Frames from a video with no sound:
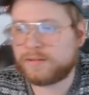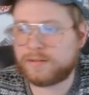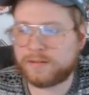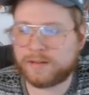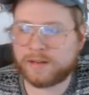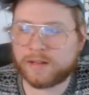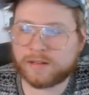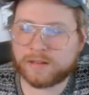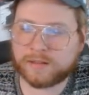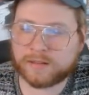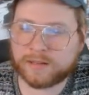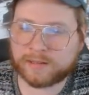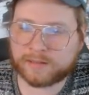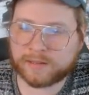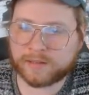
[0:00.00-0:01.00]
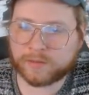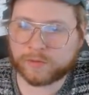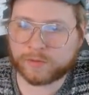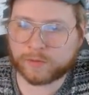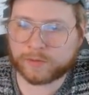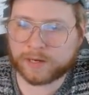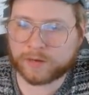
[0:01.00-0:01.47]
Yeah, then like they'll
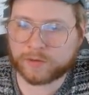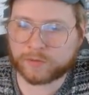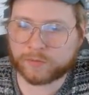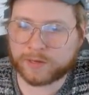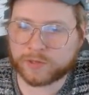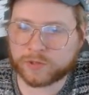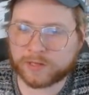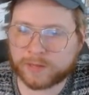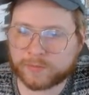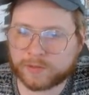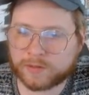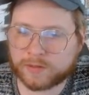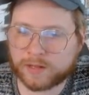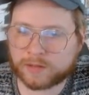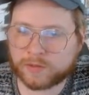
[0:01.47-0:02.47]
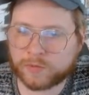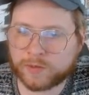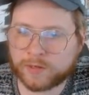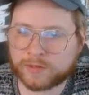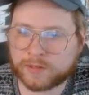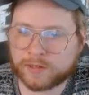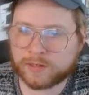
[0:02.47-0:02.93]
they'll counter the ranger captain, not the
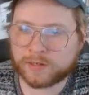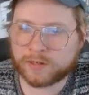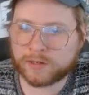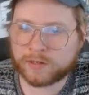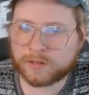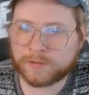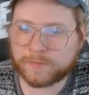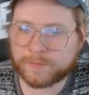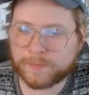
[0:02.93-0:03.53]
wear tear.